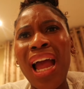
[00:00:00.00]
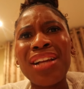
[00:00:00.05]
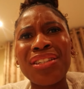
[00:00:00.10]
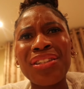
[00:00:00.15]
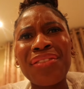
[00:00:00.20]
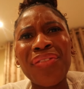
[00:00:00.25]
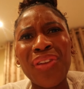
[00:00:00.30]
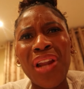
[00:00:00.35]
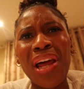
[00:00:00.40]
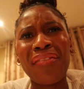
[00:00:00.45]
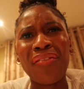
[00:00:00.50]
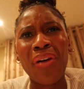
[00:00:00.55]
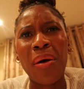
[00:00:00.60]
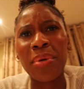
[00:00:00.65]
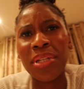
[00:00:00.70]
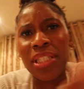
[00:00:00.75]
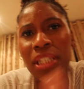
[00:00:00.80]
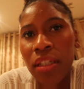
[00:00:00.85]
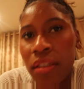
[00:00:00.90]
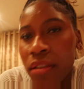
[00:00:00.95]
she feel like
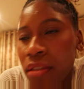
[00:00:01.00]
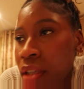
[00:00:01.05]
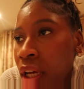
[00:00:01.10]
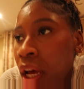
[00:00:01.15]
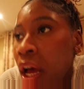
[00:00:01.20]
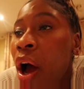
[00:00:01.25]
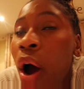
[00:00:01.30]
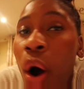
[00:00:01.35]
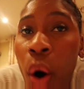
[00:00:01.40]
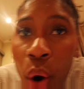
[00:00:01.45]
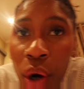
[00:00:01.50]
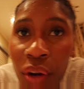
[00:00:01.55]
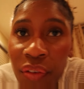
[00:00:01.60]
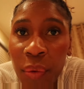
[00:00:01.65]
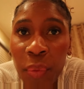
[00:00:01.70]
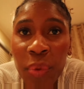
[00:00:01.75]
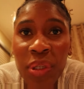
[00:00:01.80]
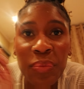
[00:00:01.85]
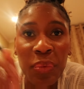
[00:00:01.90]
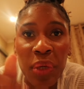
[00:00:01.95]
vomiting all of
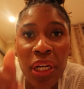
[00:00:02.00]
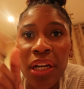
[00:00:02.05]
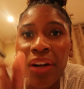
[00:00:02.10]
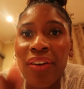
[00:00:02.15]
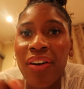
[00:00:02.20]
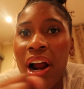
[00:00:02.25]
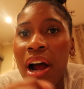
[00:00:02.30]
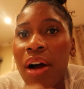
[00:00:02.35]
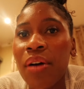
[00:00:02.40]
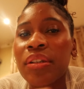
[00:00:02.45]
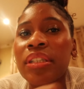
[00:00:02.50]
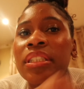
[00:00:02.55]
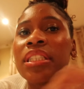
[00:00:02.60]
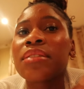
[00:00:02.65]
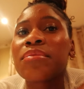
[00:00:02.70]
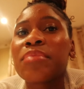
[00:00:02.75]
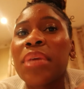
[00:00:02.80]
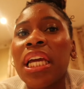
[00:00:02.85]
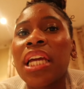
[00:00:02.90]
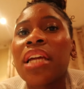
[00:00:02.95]
them were spinning
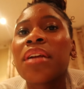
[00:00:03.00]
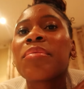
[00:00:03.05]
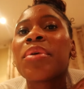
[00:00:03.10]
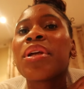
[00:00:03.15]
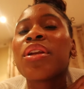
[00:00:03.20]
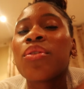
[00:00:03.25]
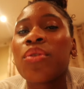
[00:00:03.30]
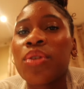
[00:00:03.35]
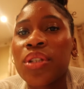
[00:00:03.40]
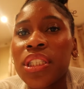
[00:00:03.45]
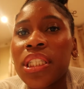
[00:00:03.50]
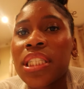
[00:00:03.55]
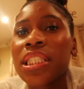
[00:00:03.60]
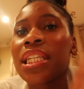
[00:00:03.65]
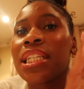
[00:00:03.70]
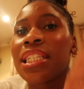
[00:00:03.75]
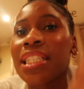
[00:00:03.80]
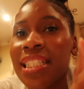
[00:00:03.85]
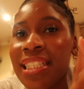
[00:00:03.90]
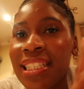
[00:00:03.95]
around making me nauseous
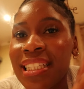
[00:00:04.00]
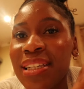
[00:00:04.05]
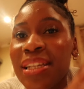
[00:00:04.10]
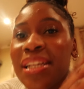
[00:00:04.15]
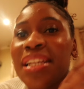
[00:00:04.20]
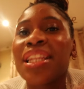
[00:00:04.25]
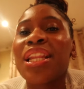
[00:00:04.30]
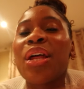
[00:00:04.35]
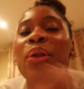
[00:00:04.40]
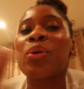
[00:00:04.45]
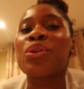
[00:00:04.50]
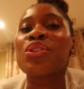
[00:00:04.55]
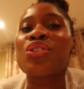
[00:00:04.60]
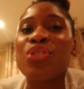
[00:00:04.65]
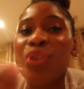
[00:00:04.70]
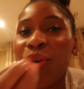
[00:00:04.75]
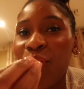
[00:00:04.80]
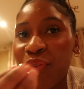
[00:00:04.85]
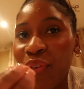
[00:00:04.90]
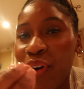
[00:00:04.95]
and dizzy it was
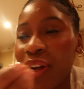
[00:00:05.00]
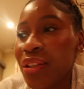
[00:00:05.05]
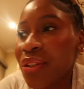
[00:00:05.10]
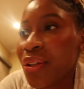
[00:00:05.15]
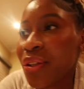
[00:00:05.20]
so fun